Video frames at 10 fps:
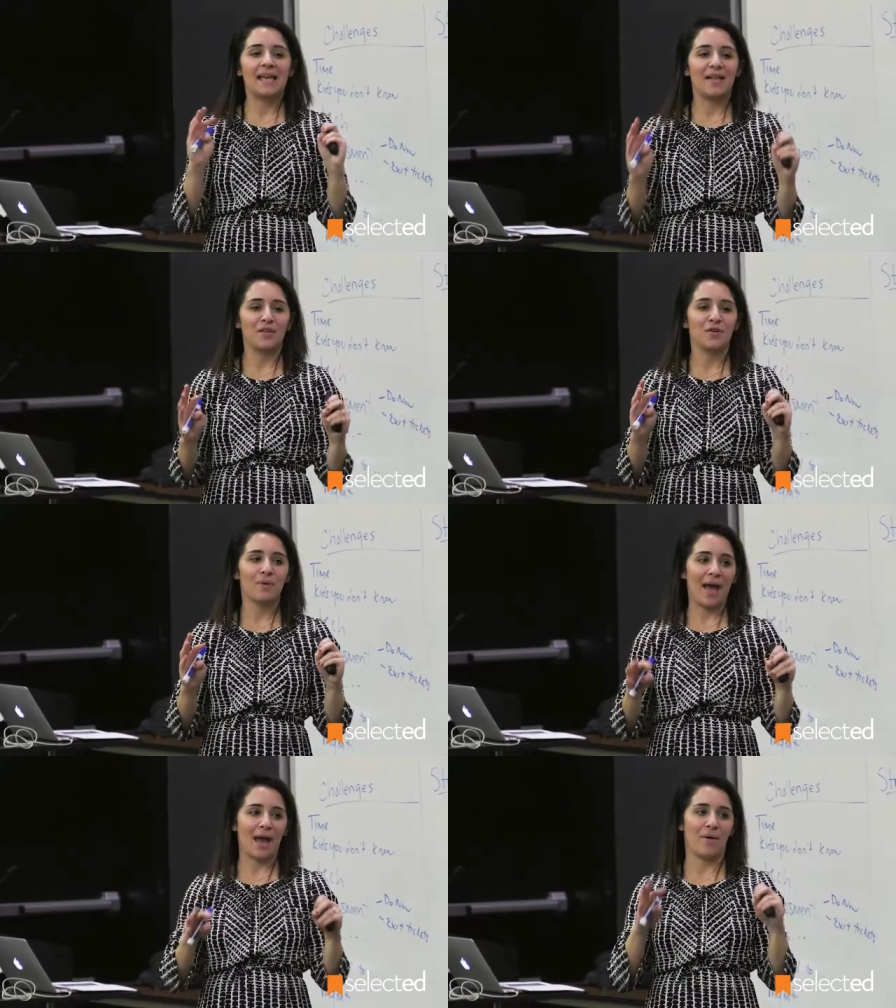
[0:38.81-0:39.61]
tell you
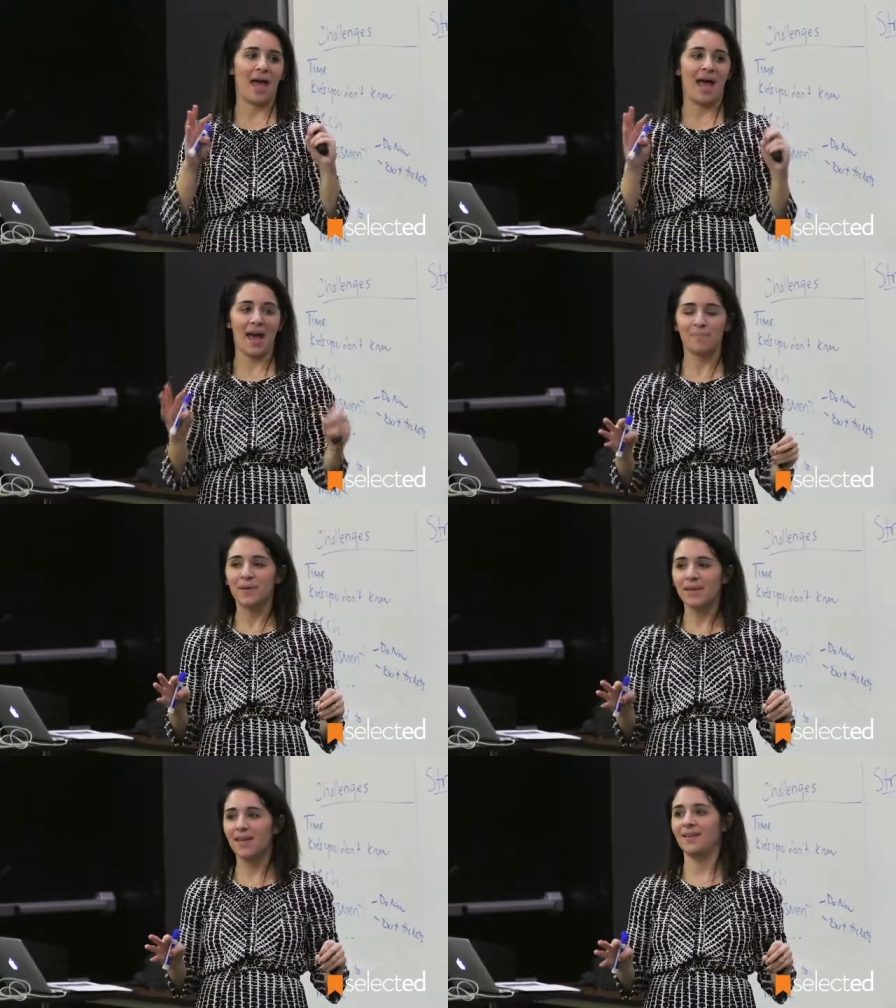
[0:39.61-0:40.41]
how
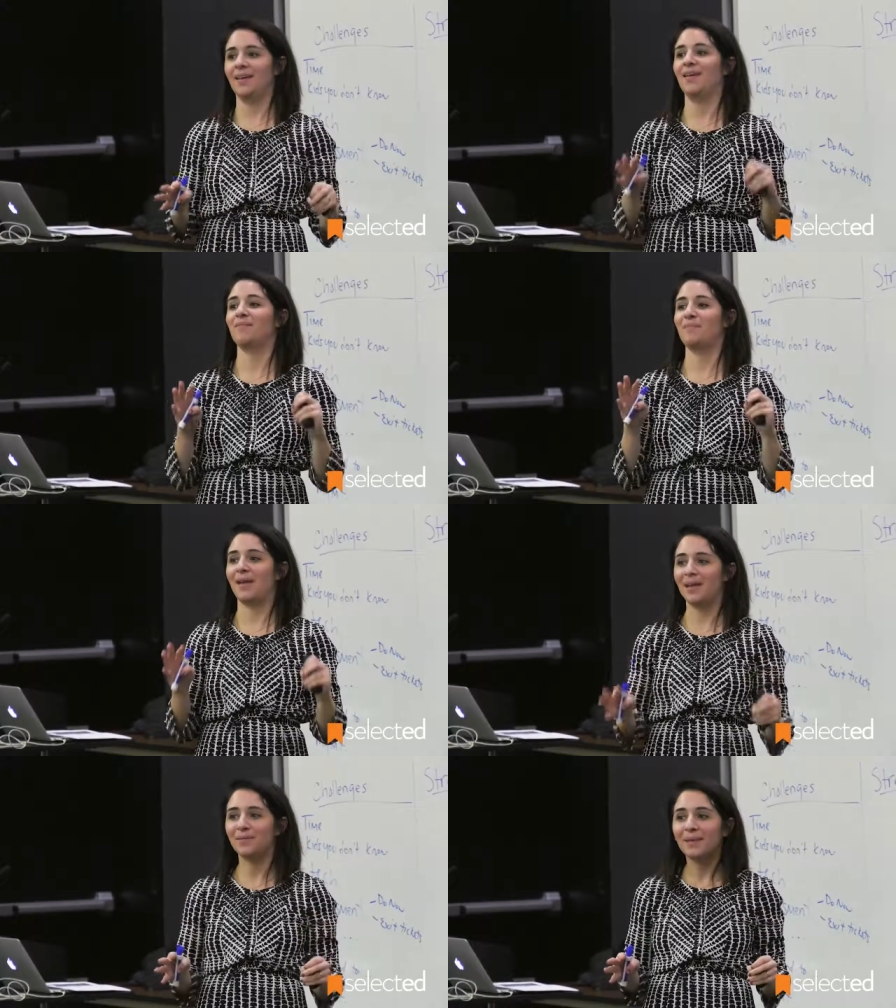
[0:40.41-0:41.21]
happy it
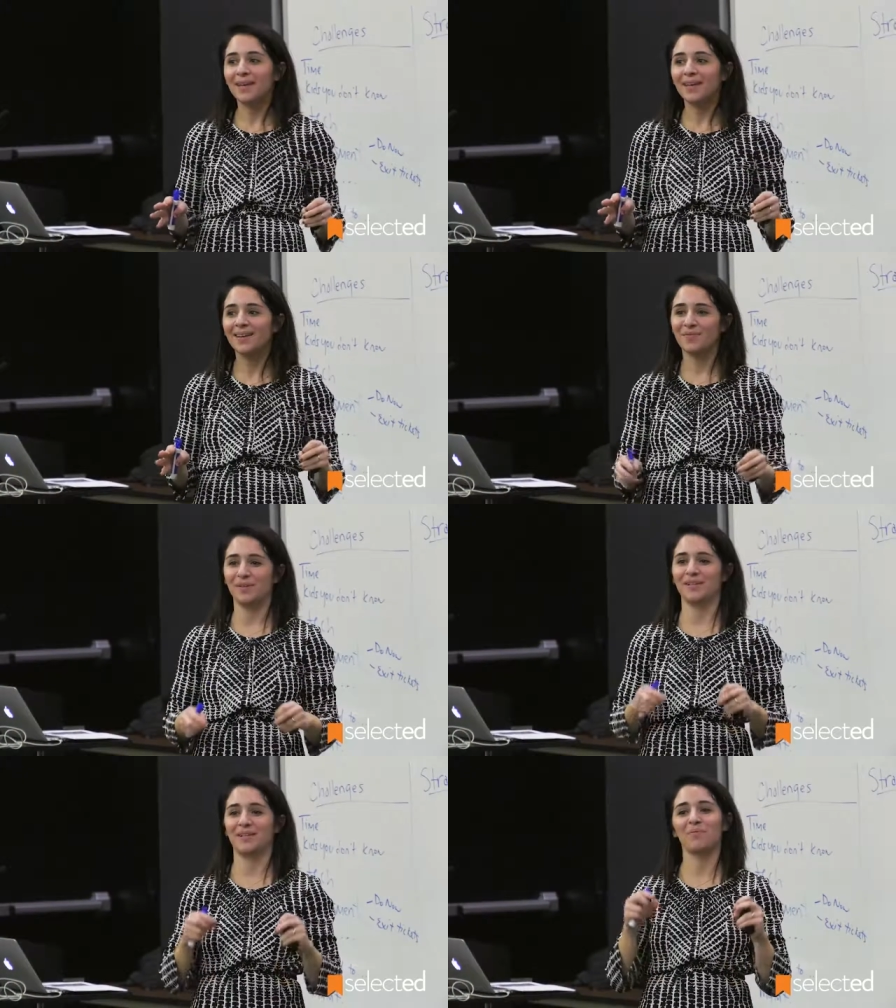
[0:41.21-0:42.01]
made me
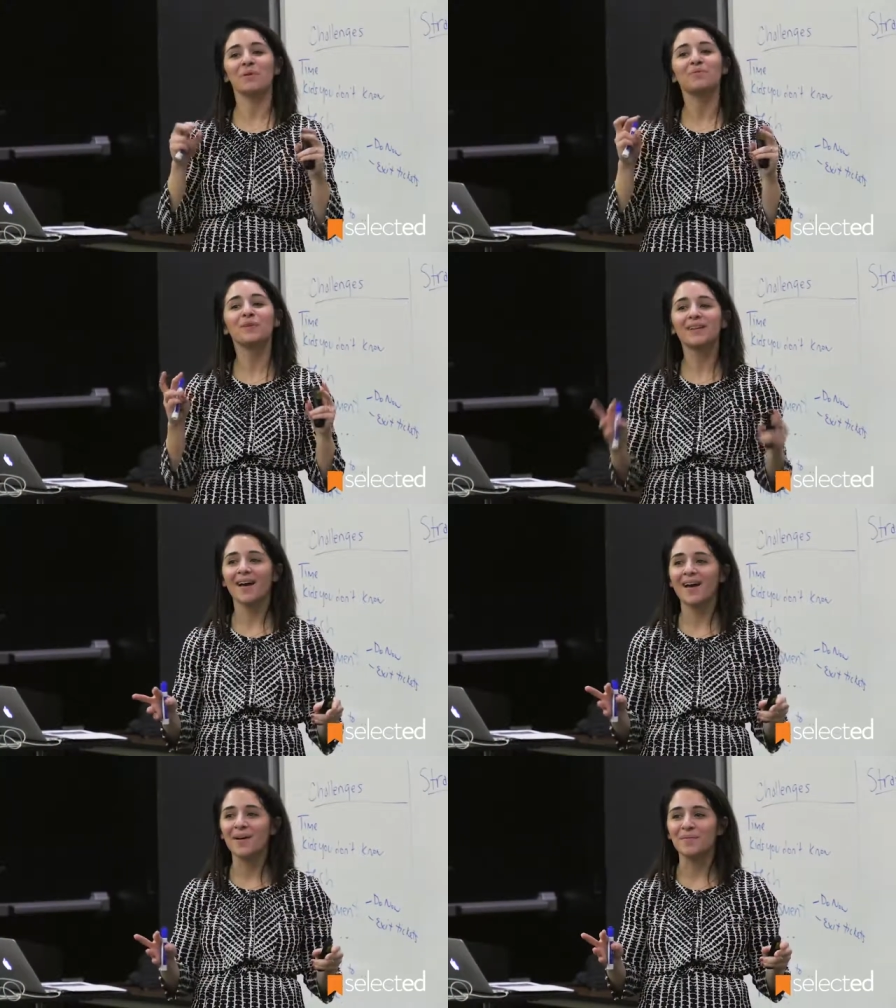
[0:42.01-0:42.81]
when someone would
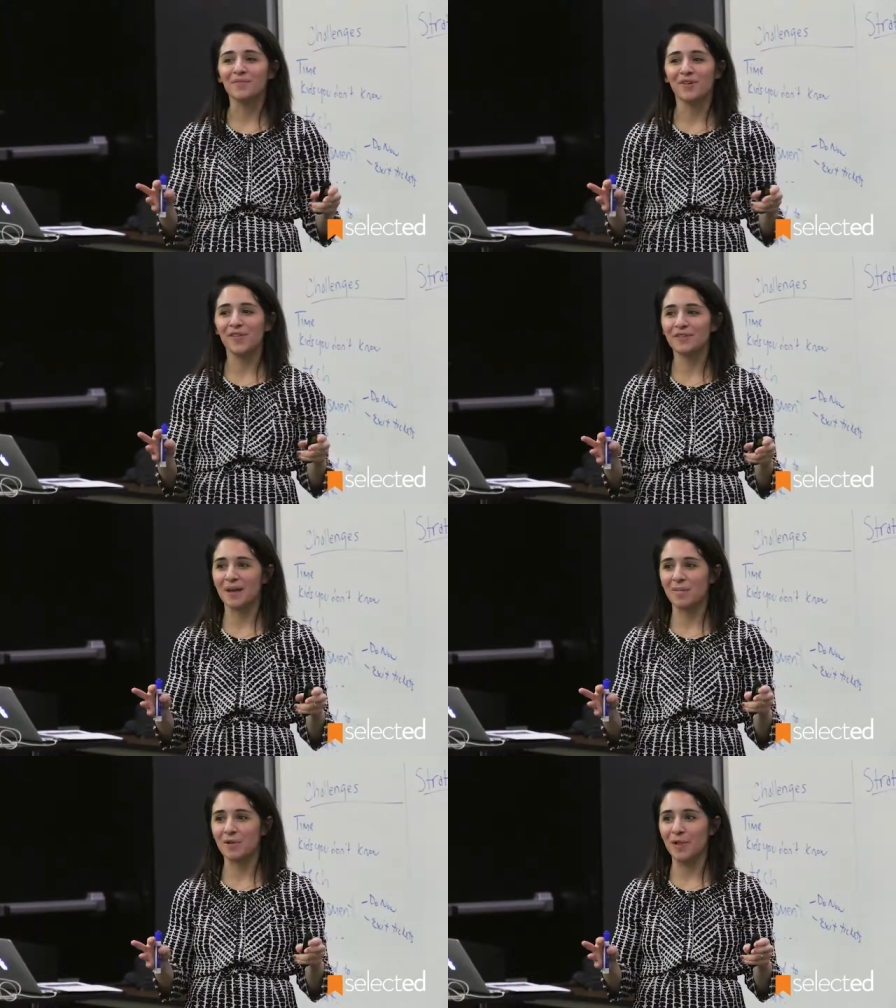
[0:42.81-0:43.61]
come for their
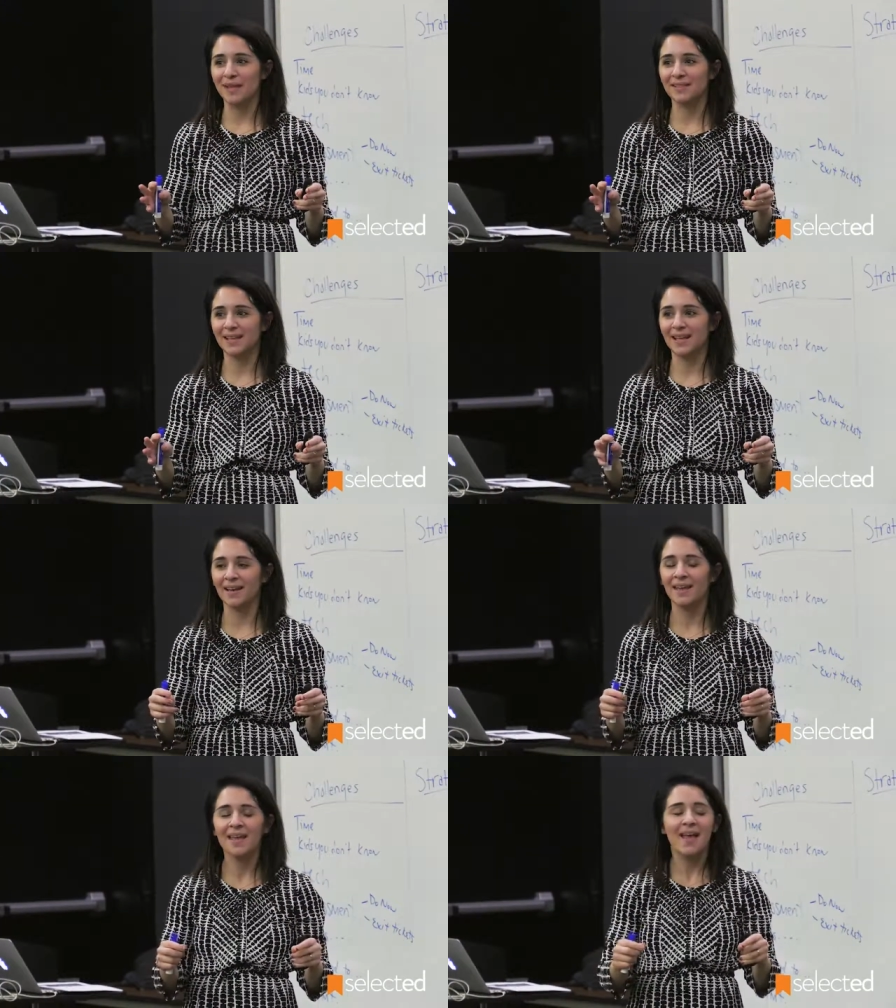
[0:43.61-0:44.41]
demo
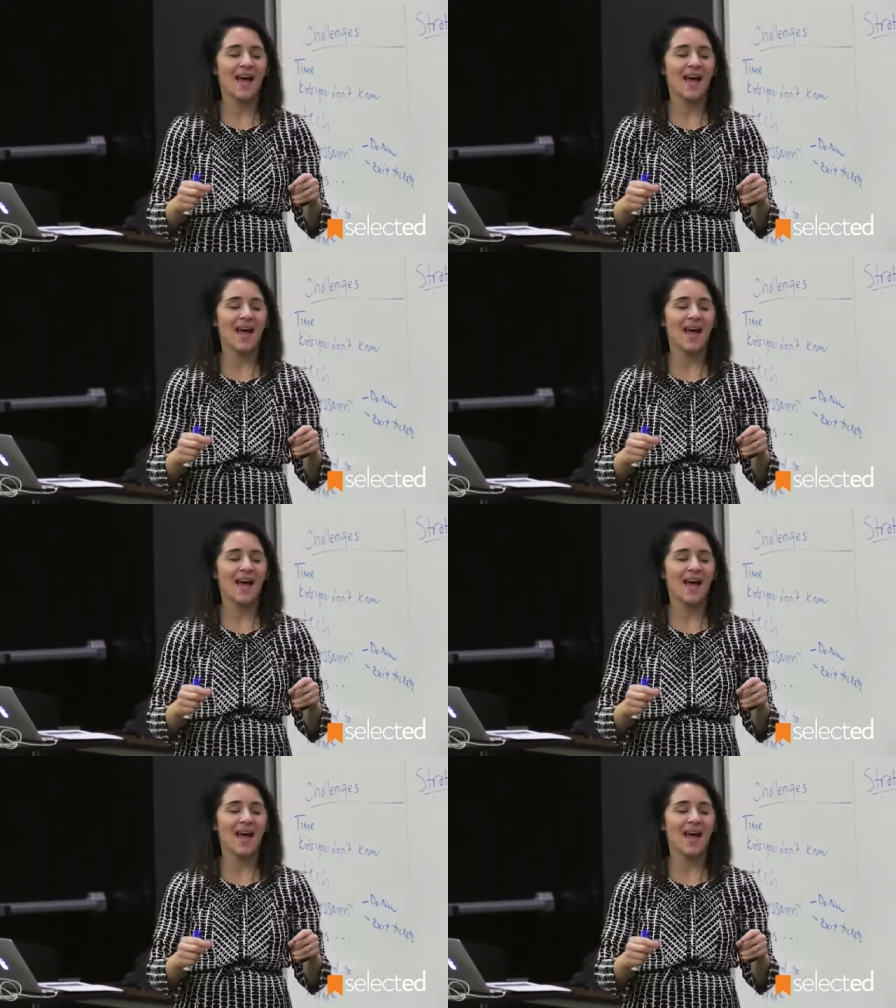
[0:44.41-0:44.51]
lesson